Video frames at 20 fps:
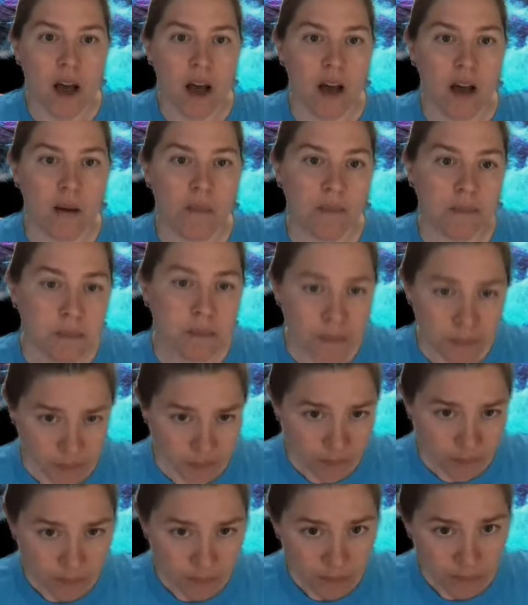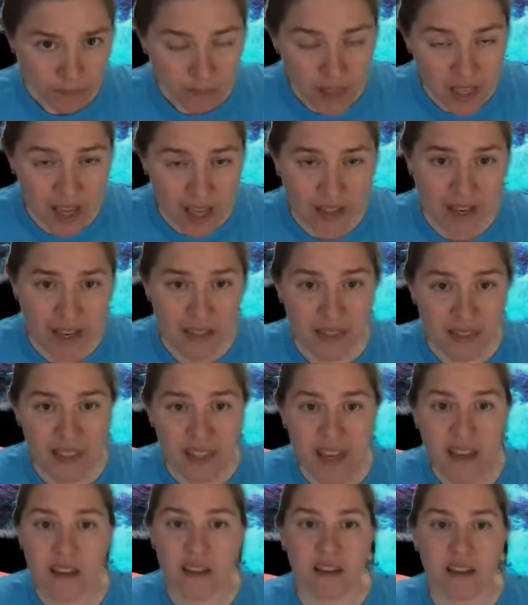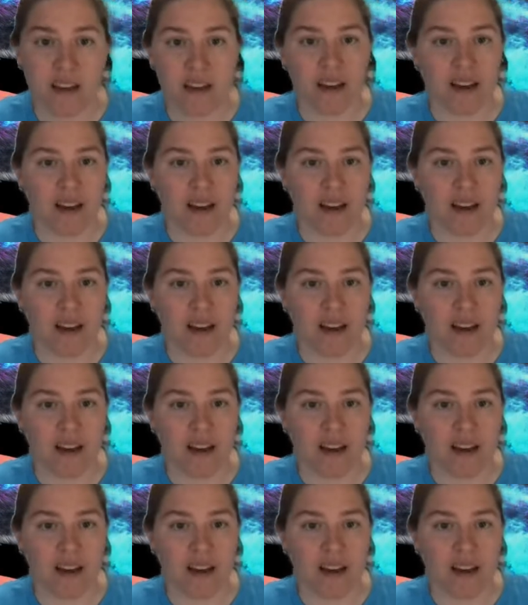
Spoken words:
And I think